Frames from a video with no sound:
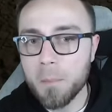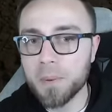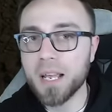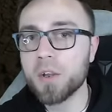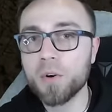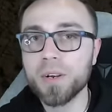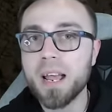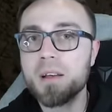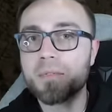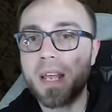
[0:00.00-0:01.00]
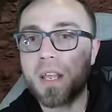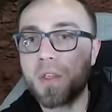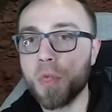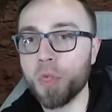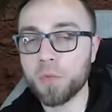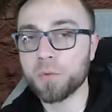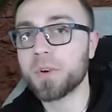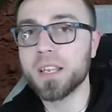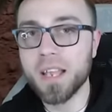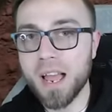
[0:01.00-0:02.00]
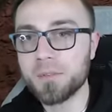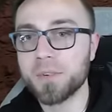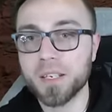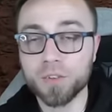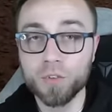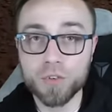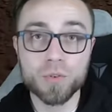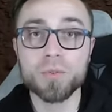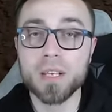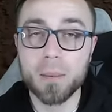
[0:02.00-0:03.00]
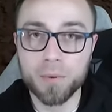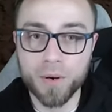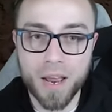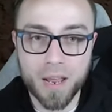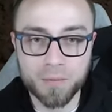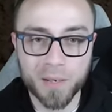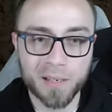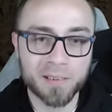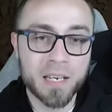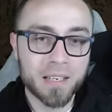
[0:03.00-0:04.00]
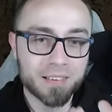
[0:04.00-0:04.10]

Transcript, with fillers: but I could have a three affix, two temper affix,